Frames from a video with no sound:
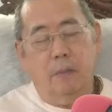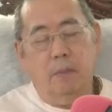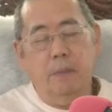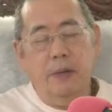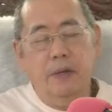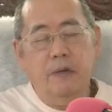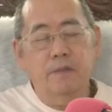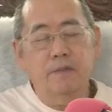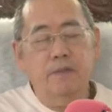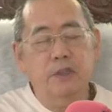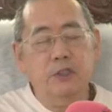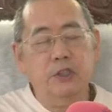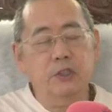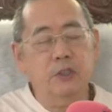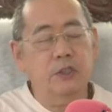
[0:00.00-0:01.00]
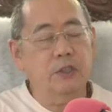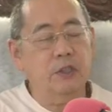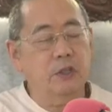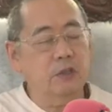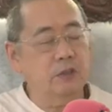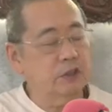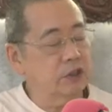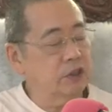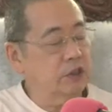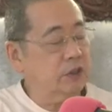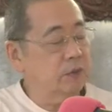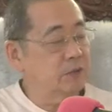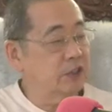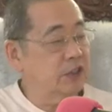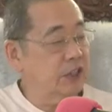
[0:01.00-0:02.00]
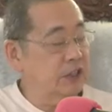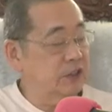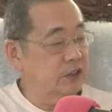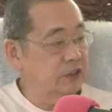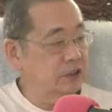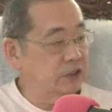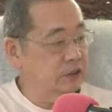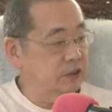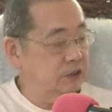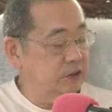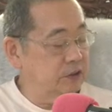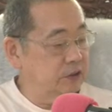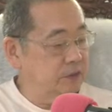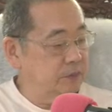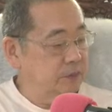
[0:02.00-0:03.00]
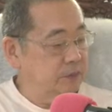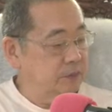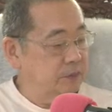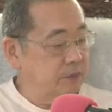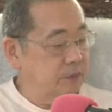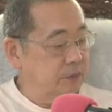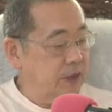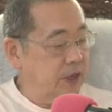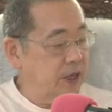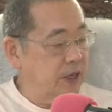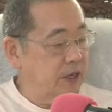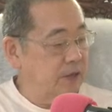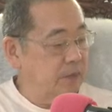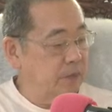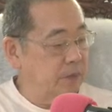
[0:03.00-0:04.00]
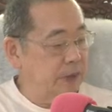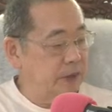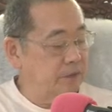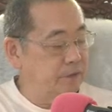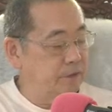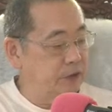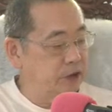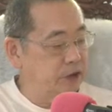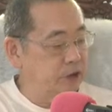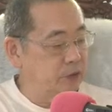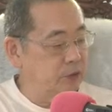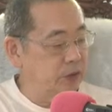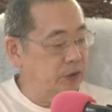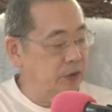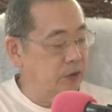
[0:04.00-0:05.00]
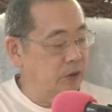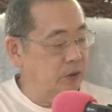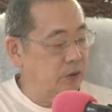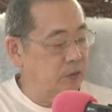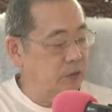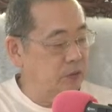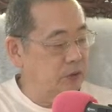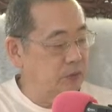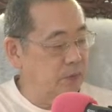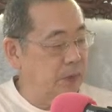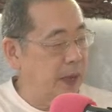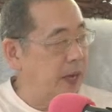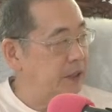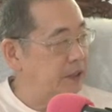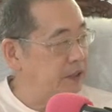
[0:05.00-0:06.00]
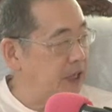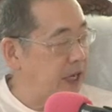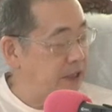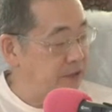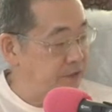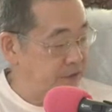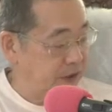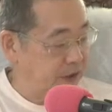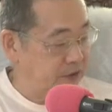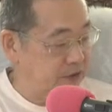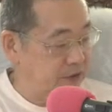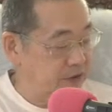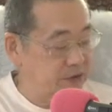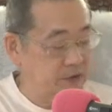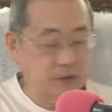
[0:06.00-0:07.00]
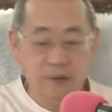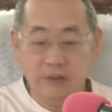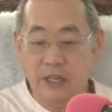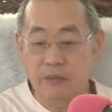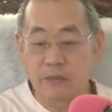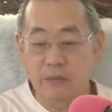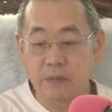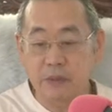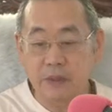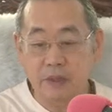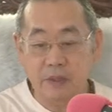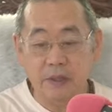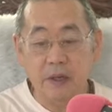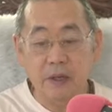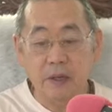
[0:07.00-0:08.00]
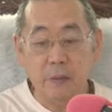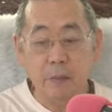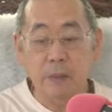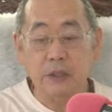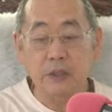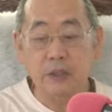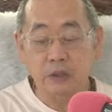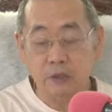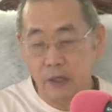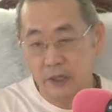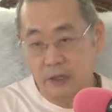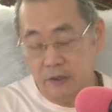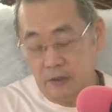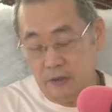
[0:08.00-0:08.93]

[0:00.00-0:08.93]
beneficial in all circumstances and beneficial with no bad side effects. That would be the best Shreya.